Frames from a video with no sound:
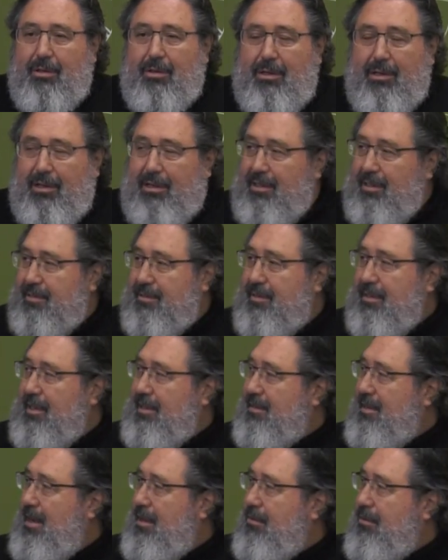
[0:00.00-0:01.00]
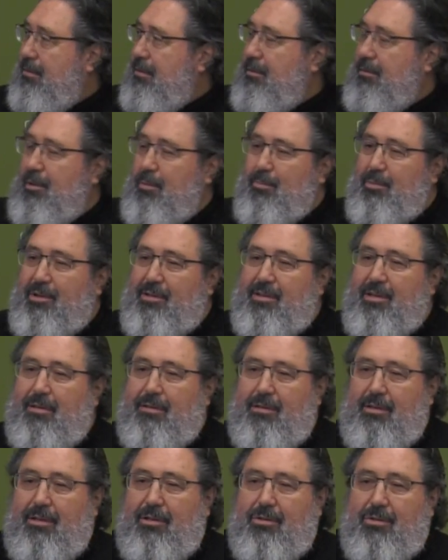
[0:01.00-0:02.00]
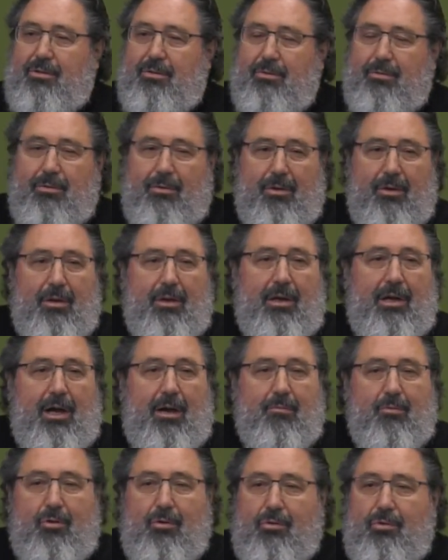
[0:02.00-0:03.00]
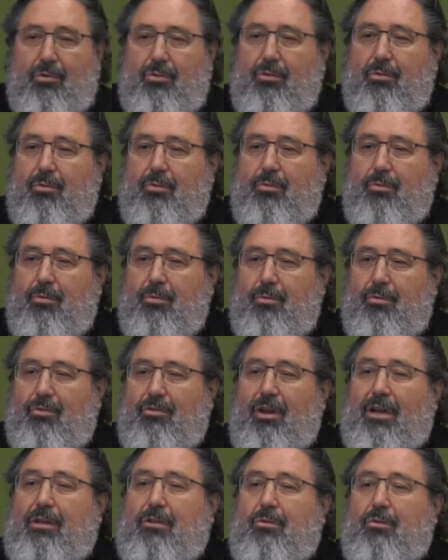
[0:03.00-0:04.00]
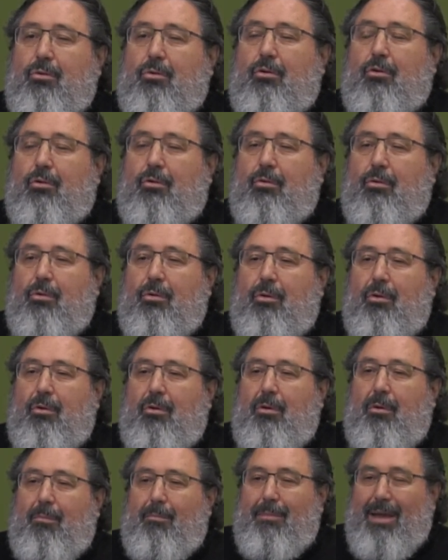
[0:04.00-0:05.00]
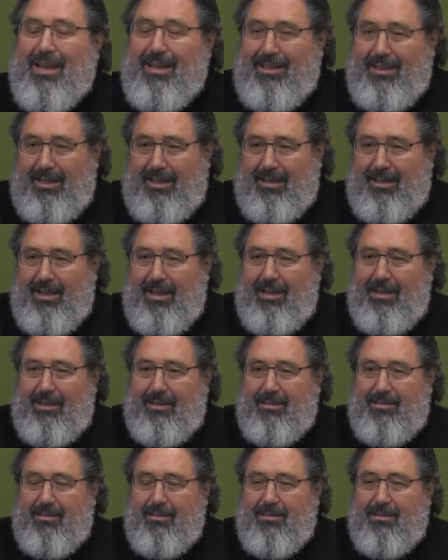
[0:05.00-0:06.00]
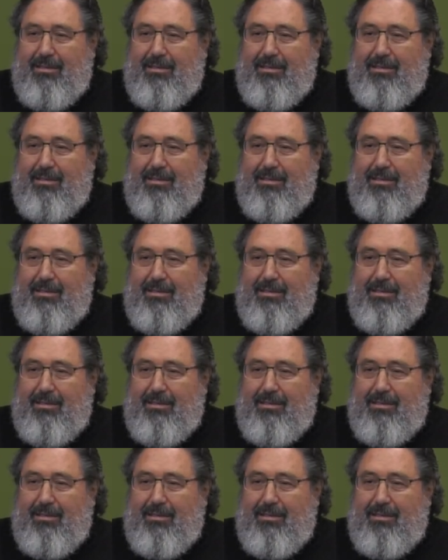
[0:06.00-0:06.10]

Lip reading: As the title of the presentation, I'm going to try to make the case